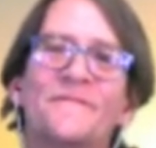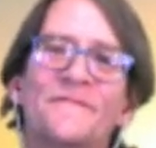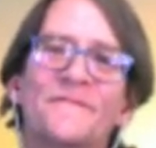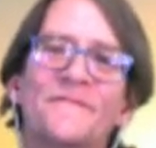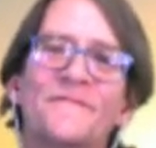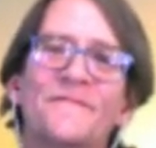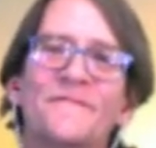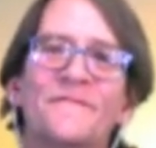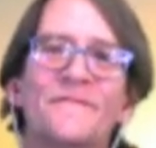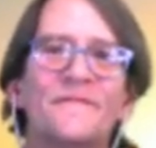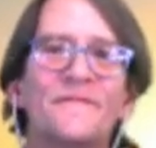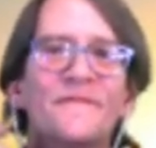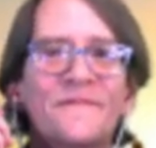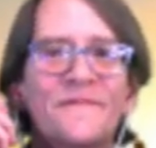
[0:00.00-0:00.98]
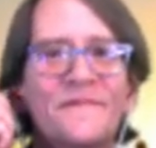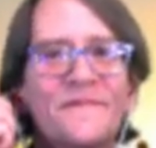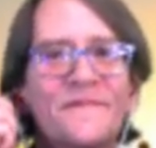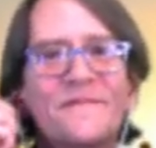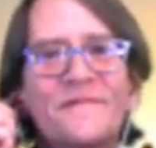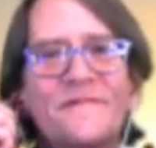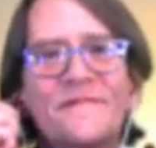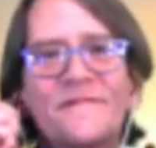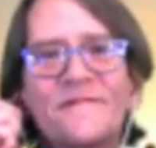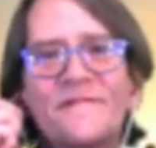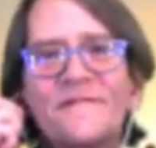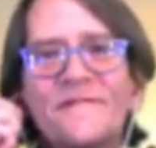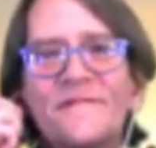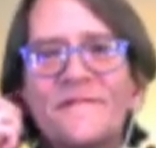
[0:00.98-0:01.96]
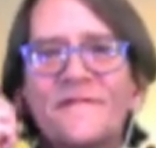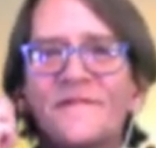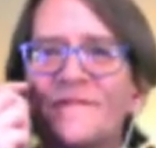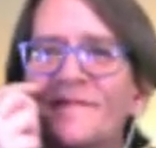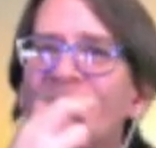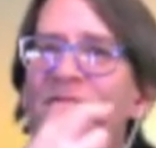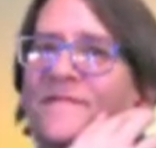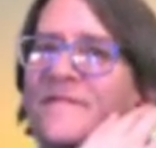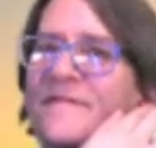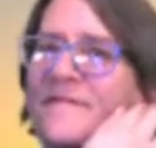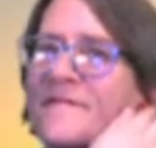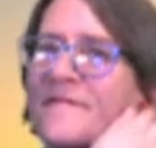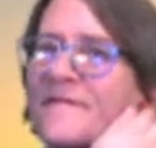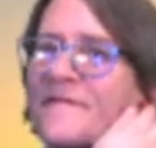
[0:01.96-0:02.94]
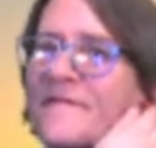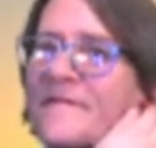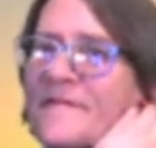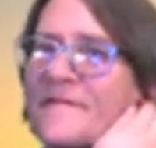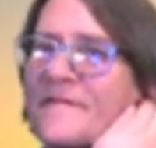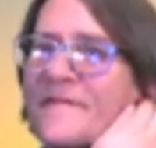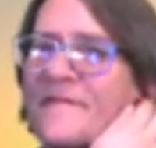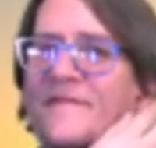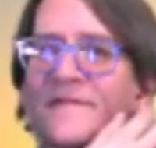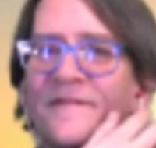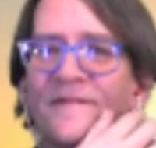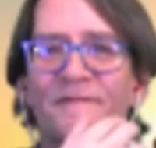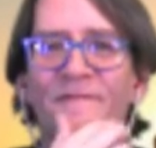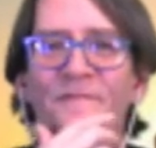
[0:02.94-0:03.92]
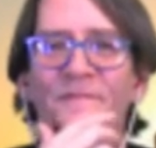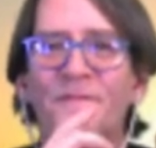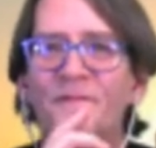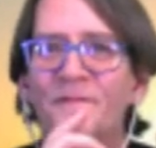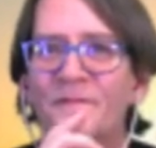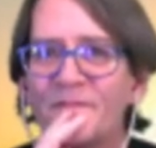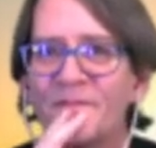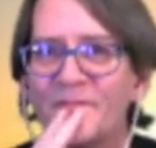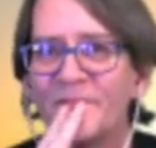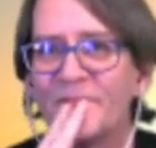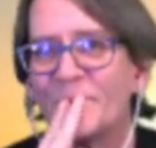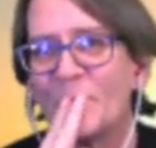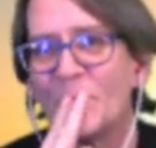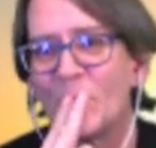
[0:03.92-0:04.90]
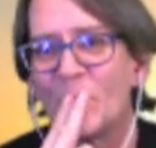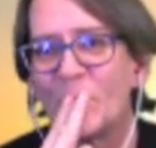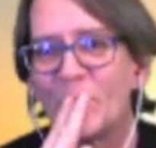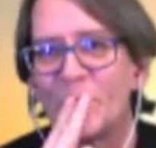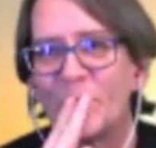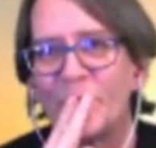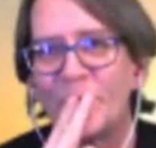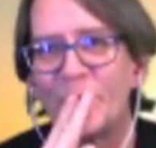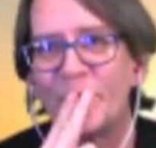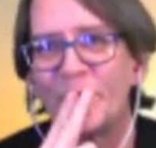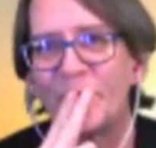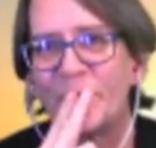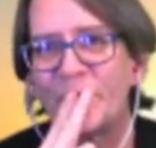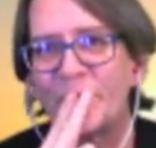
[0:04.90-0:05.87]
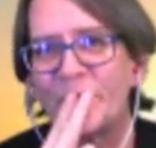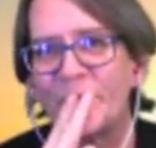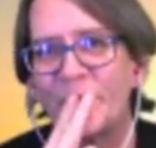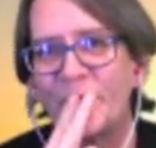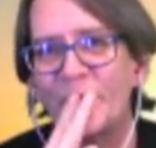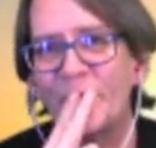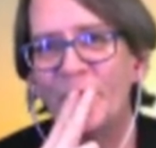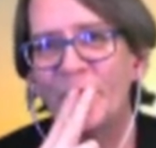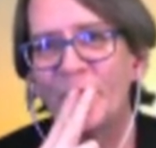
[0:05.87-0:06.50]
(not speaking)